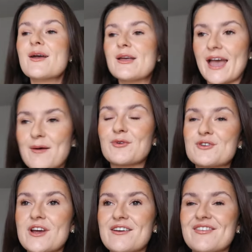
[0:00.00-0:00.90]
Yeah, I'm going
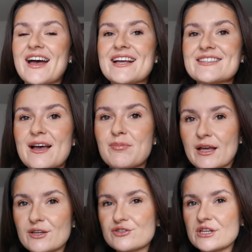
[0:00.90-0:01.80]
to try and find a
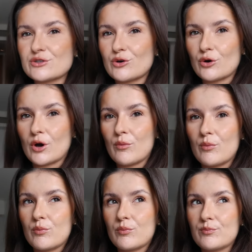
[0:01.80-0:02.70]
Blank Street or
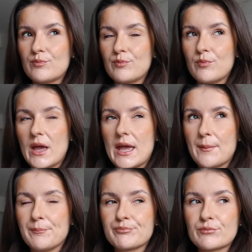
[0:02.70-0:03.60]

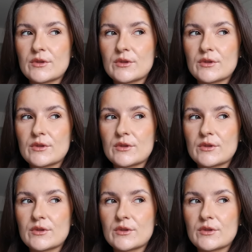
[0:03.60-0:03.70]
a